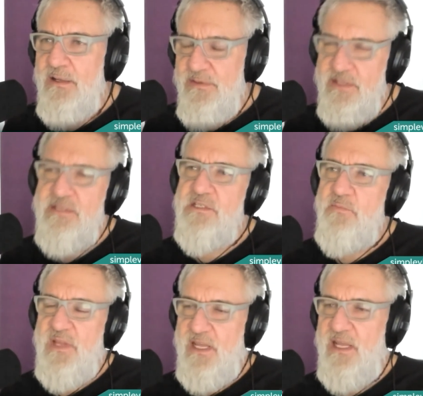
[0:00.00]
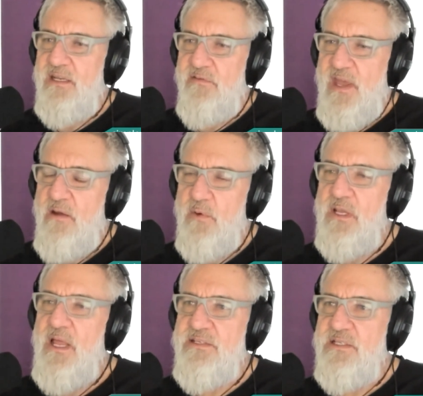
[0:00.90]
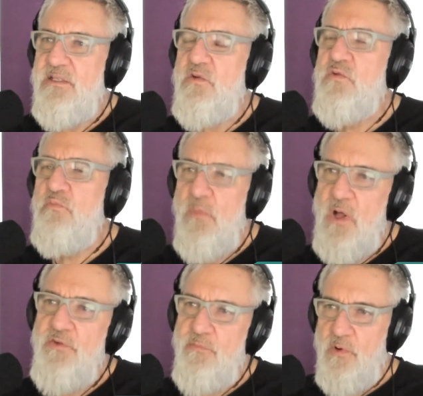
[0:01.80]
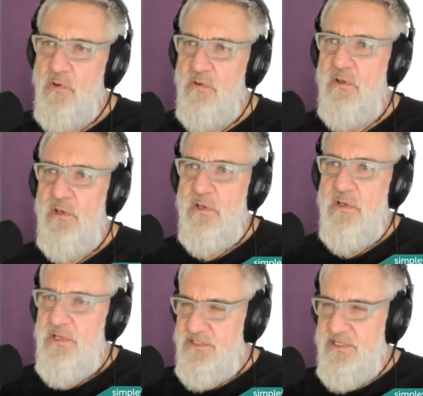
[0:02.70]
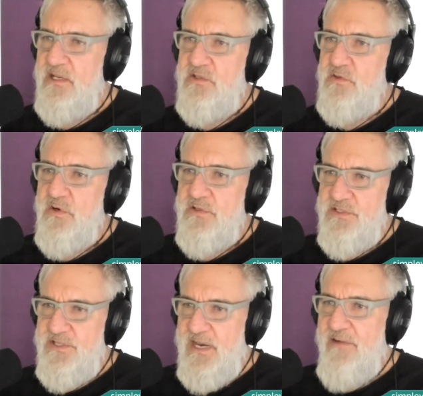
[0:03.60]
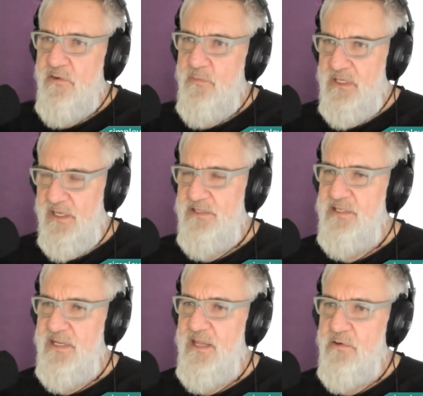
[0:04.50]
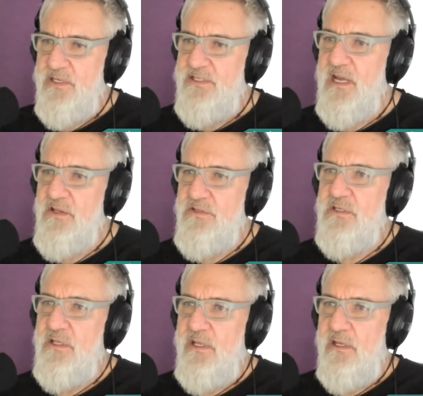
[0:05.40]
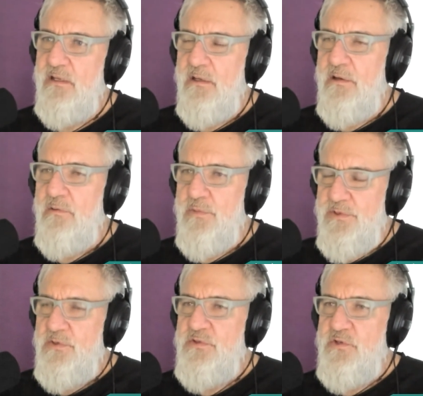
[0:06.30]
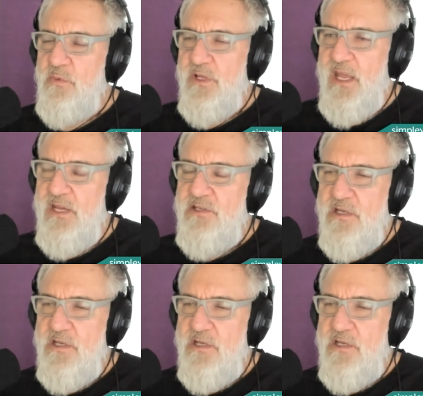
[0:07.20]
This is the beginning of that, realizing there's multiple data sources that have to be linked together intelligently, reduce duplication.